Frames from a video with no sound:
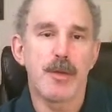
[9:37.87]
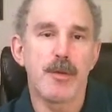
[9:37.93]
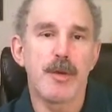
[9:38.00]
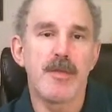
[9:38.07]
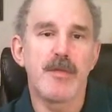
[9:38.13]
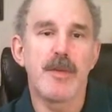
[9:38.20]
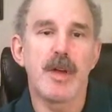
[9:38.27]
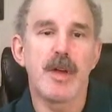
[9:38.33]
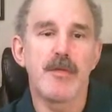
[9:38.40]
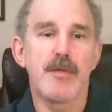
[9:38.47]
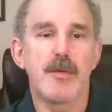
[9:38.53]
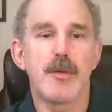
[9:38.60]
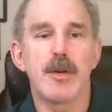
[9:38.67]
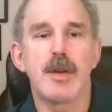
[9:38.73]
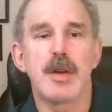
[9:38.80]

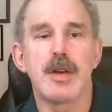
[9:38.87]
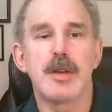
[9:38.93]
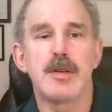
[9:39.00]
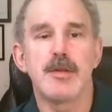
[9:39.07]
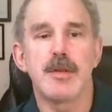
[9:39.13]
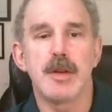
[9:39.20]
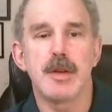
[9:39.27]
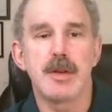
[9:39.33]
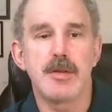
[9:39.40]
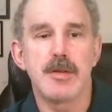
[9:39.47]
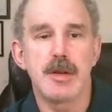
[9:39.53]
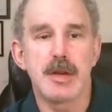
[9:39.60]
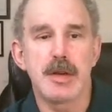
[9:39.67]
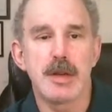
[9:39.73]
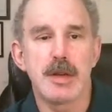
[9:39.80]

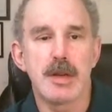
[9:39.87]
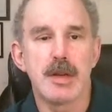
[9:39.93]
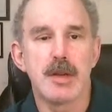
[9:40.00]
845-354-9200